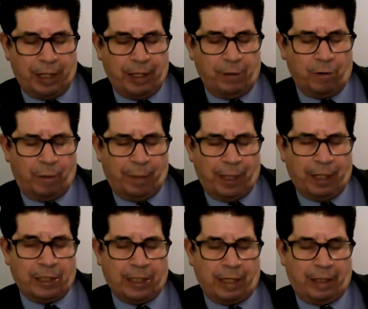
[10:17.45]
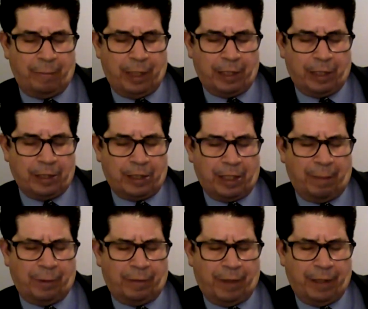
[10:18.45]
How do you go about exactly? Give me an
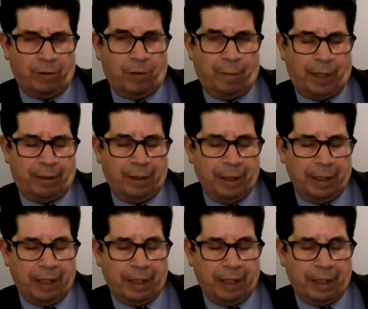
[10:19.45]
example of how you go about